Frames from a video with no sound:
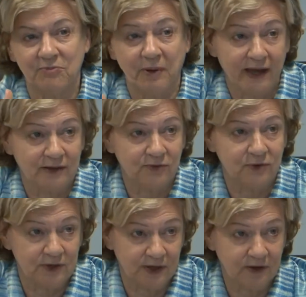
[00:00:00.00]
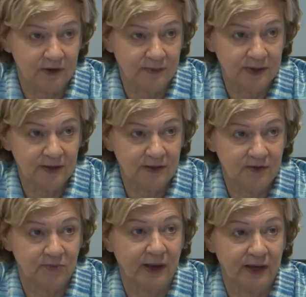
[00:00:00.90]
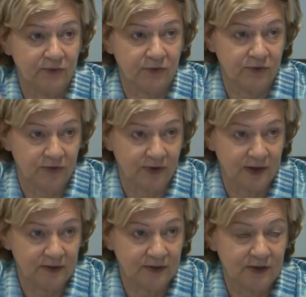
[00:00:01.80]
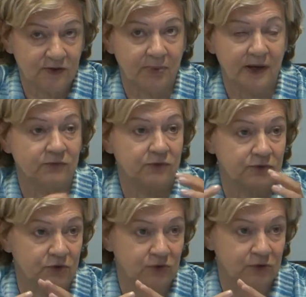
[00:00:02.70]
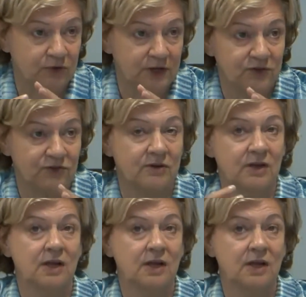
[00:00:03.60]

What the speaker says: bad for the economy. It's bad for society. It's bad for social cohesion.